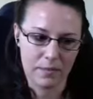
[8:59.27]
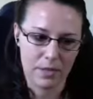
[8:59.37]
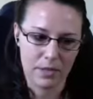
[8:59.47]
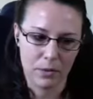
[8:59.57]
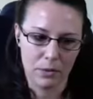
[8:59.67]

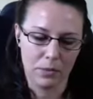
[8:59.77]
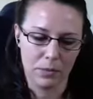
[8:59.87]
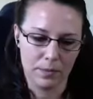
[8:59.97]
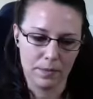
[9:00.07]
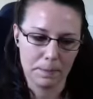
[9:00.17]
So
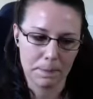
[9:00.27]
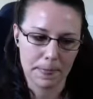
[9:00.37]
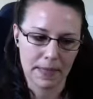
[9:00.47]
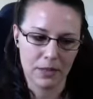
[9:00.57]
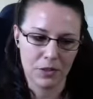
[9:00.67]

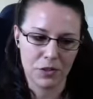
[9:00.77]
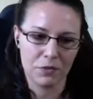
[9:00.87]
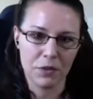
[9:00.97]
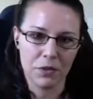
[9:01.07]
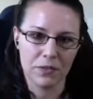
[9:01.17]
there's a
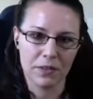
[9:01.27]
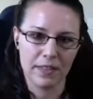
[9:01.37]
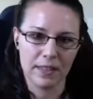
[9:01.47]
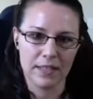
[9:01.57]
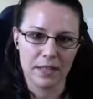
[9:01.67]
few different
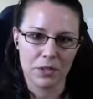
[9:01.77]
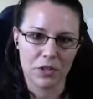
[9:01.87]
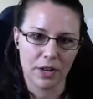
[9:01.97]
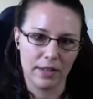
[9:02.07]
things that we're trying